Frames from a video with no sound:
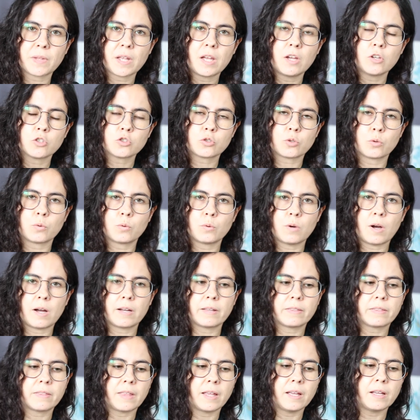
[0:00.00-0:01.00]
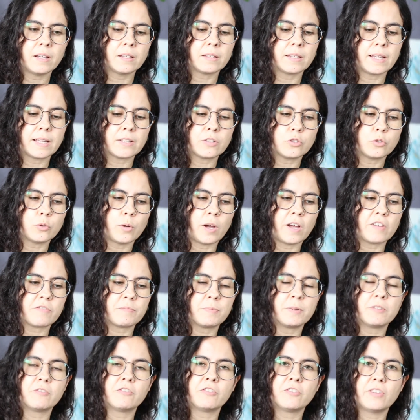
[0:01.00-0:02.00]
So I think that you have
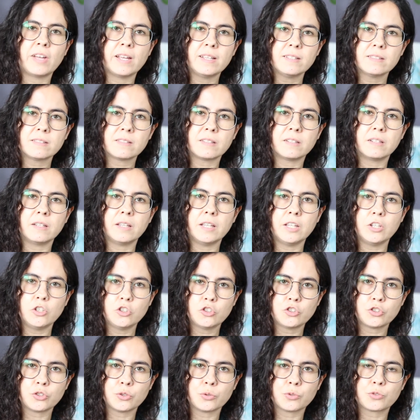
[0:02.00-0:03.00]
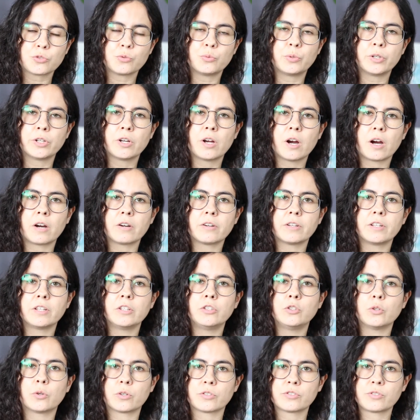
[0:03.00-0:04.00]
been facing issues regarding
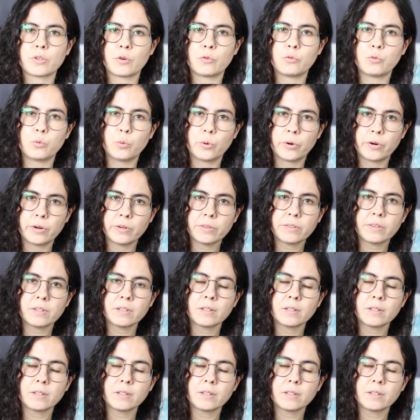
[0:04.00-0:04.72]
your self-worth,